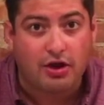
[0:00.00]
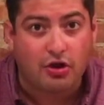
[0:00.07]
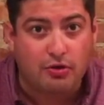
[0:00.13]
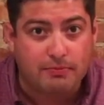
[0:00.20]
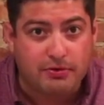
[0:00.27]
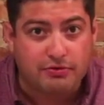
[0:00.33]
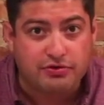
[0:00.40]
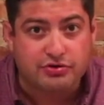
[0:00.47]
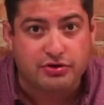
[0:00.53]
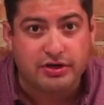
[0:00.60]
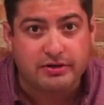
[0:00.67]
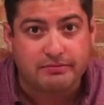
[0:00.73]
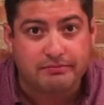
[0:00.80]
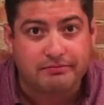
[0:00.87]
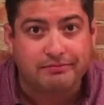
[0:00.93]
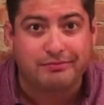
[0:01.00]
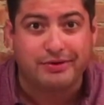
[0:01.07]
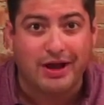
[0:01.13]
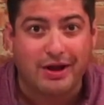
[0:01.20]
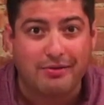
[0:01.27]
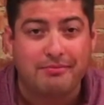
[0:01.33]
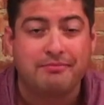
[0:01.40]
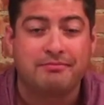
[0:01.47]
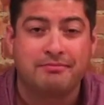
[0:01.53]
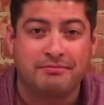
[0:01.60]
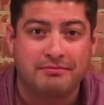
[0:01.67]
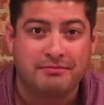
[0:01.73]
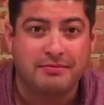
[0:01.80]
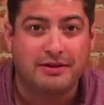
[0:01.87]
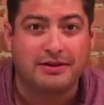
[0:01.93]
I hope you enjoy it. Now,
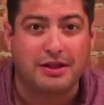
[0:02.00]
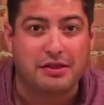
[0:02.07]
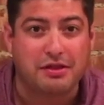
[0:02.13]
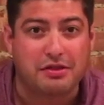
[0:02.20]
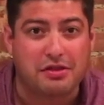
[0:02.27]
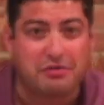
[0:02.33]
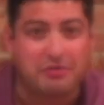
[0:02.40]
let's get